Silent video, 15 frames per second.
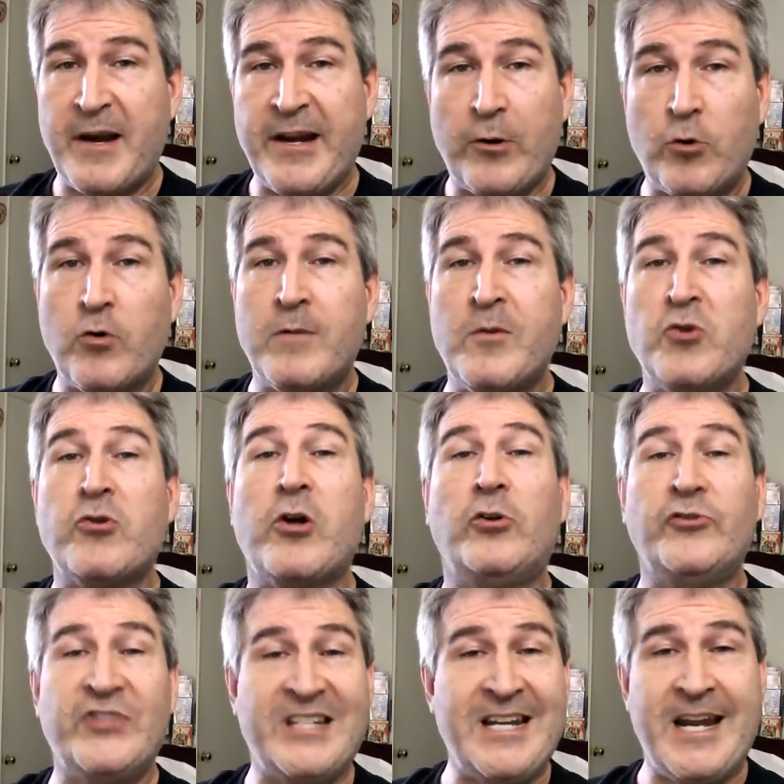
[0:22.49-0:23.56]
by a hormone
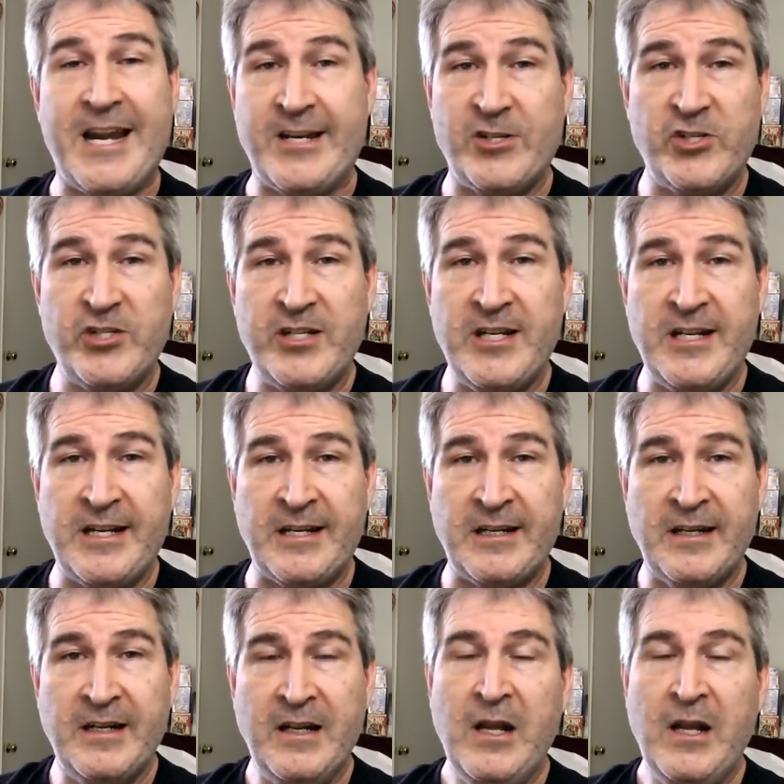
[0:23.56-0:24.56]
called D H T.